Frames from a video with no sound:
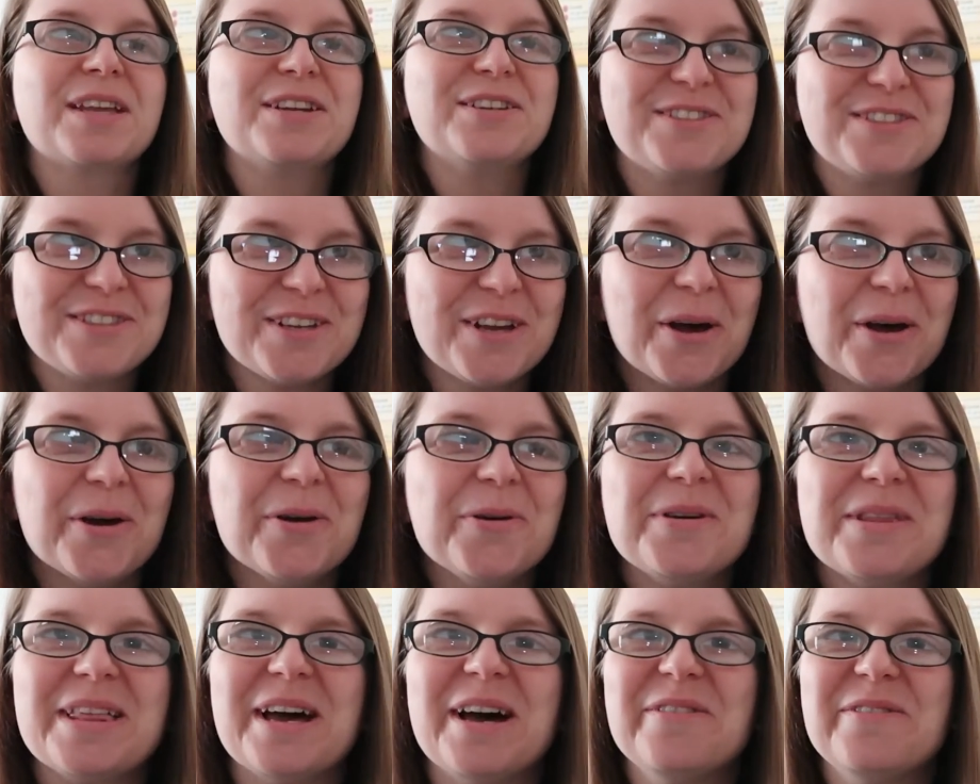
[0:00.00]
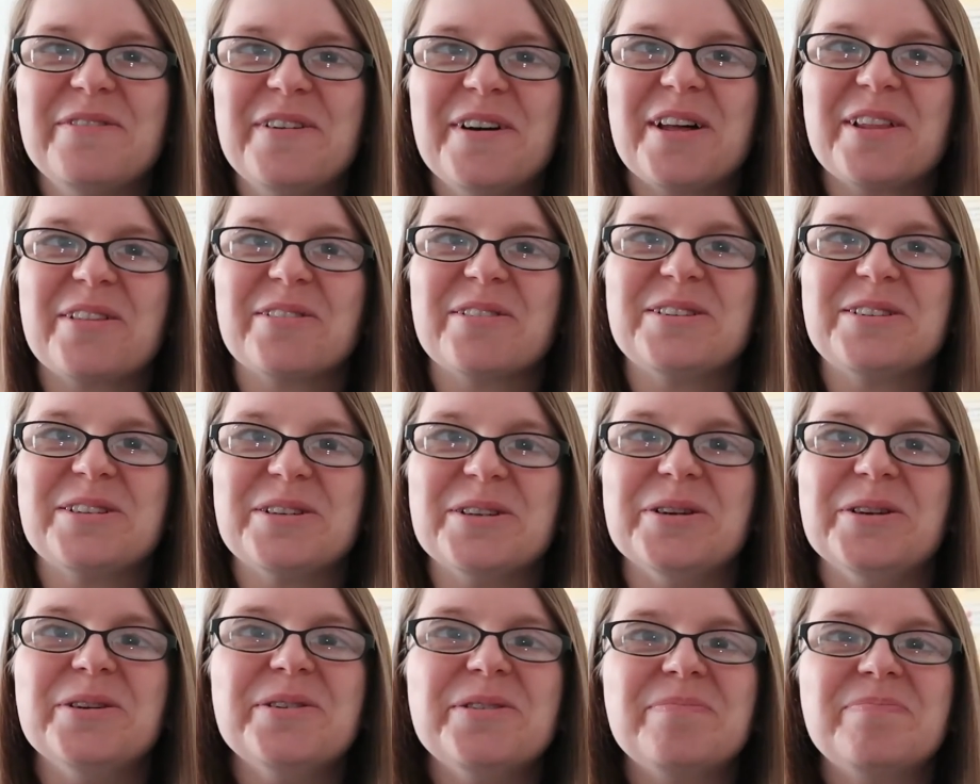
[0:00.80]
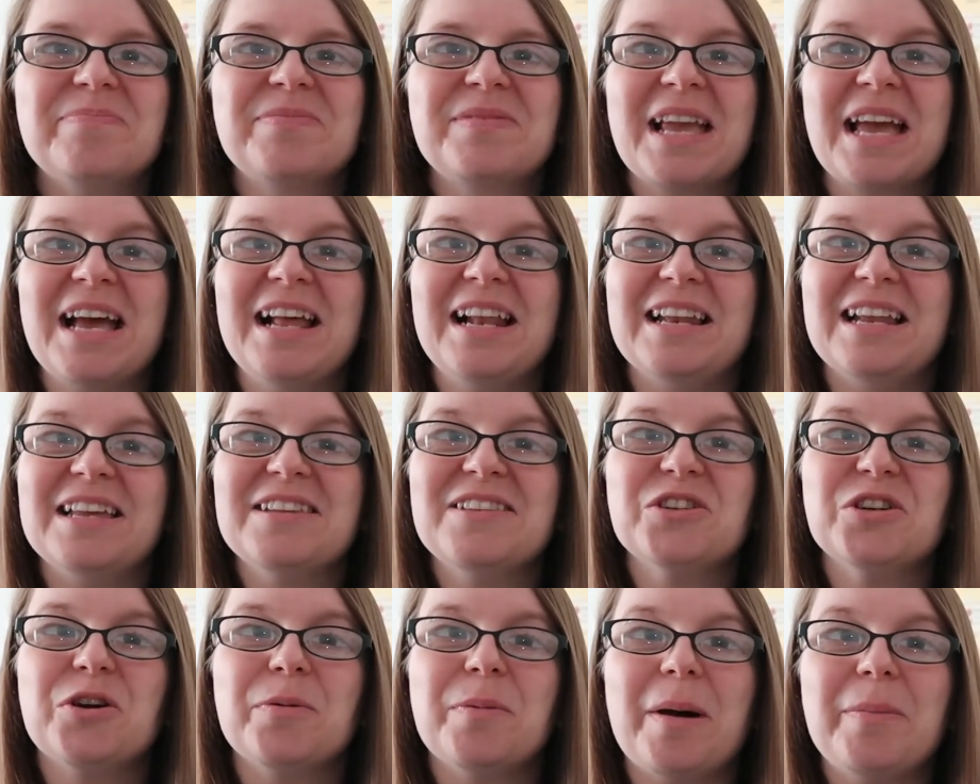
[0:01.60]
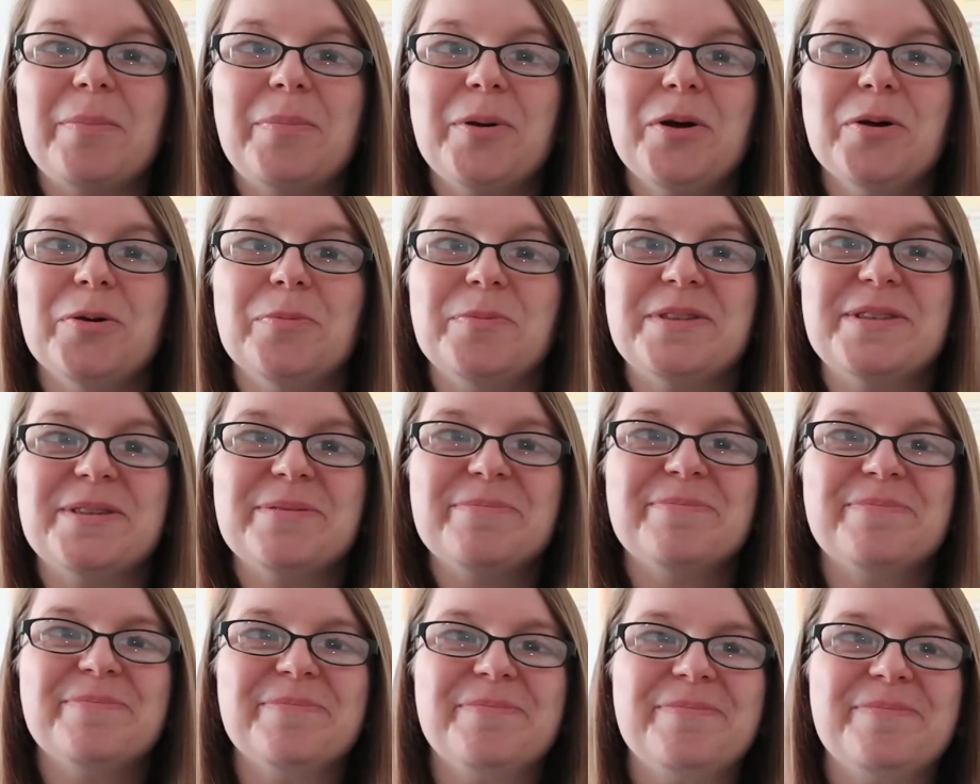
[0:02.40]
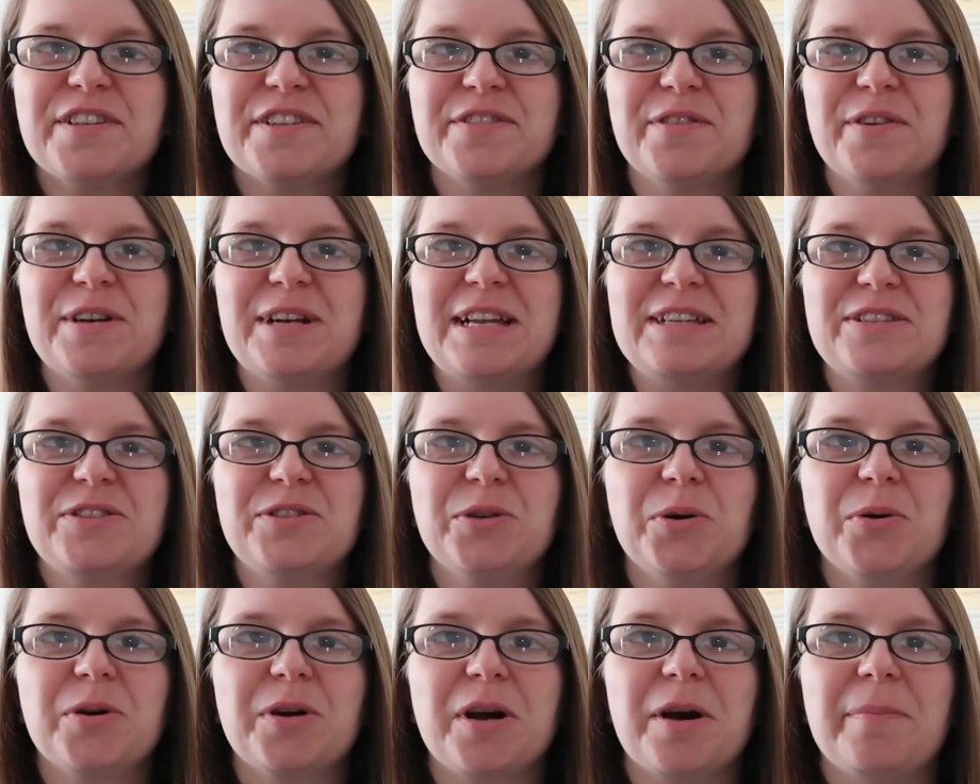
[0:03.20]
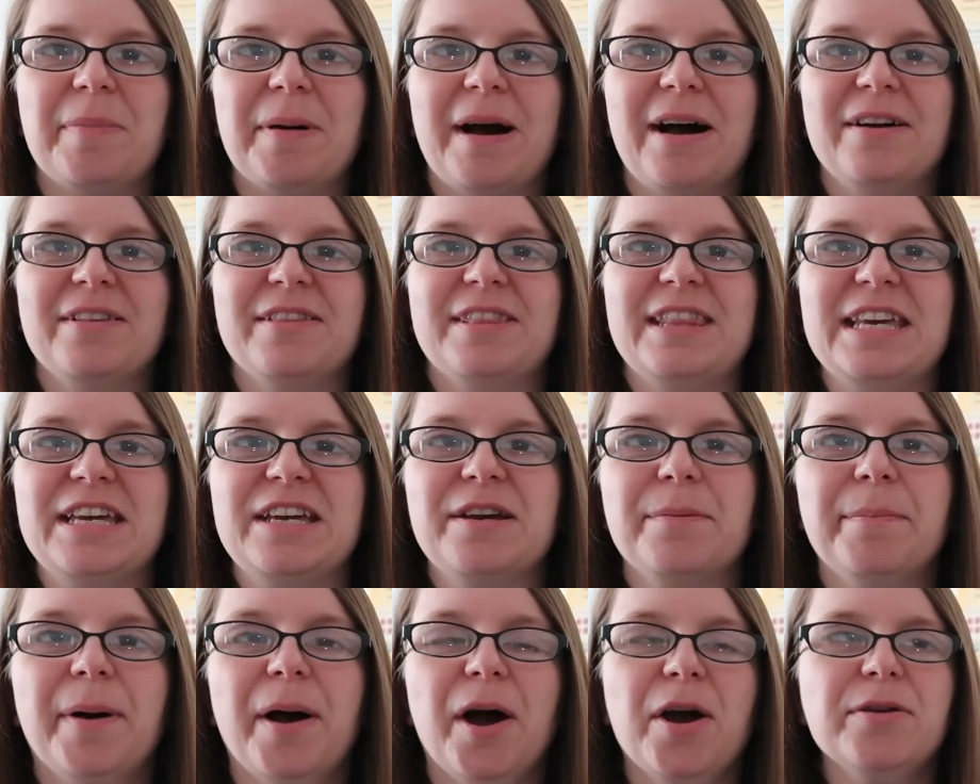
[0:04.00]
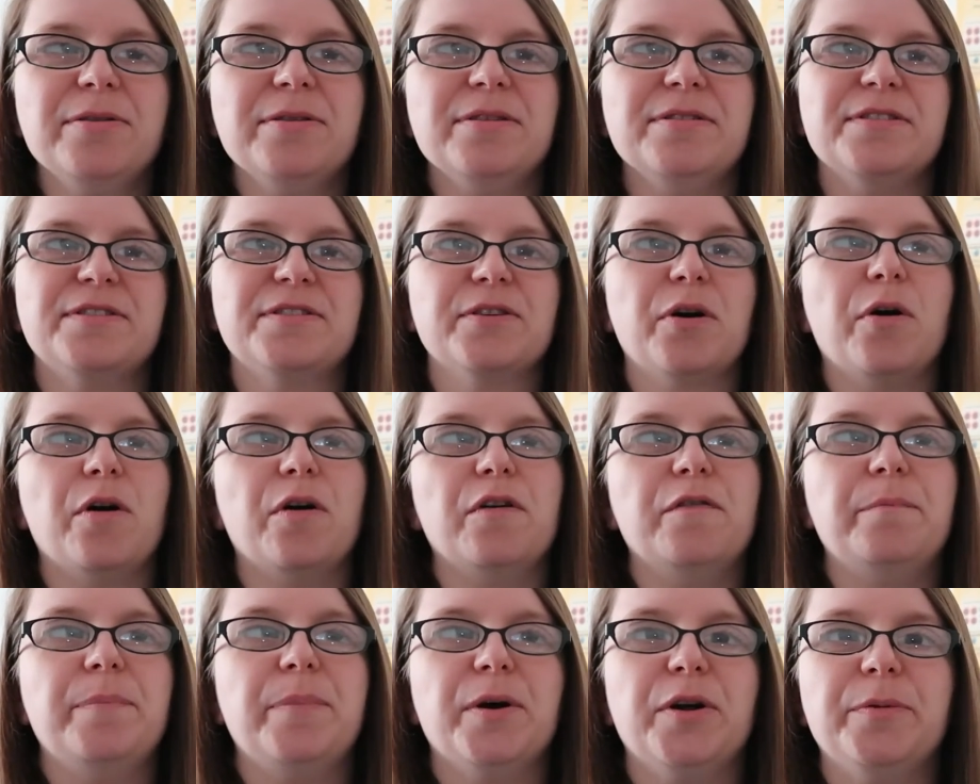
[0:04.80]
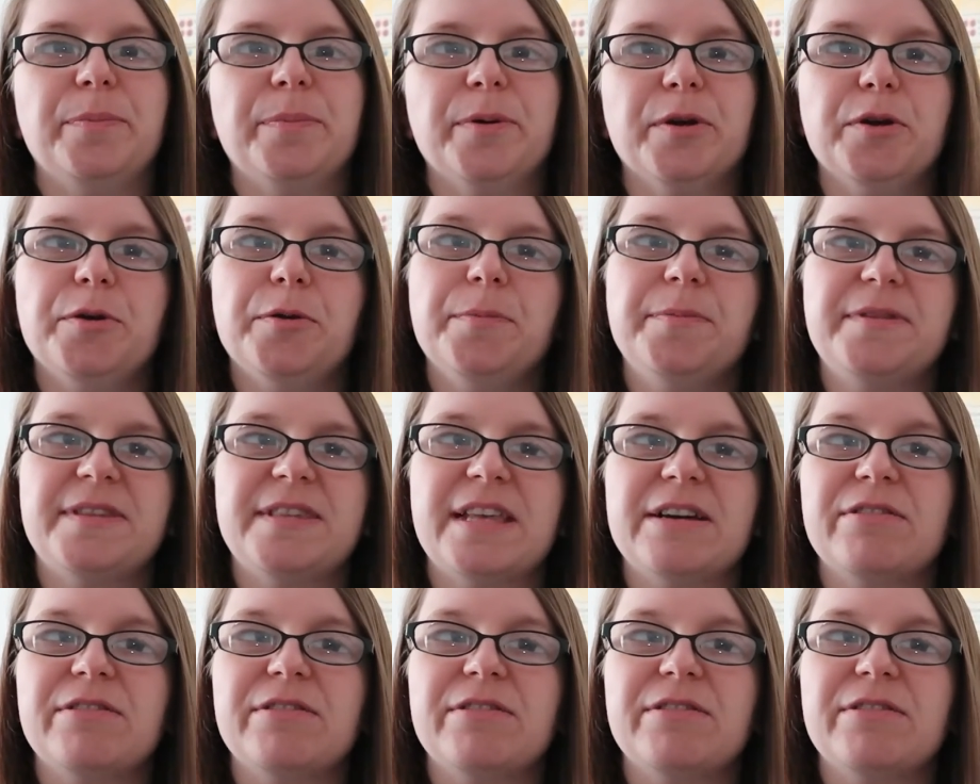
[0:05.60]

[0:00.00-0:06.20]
so without further ado let's talk about poops First of all, let's talk about the components of bird poops.